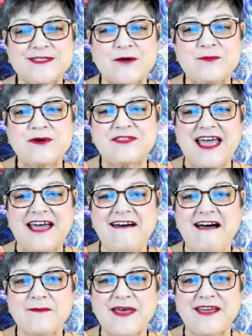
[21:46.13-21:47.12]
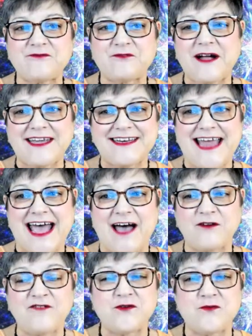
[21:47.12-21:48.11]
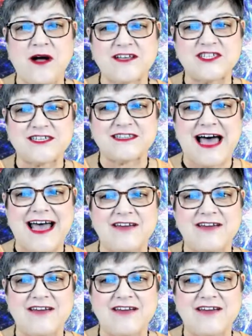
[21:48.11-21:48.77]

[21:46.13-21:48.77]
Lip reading: So put that comment right now if you're watching live.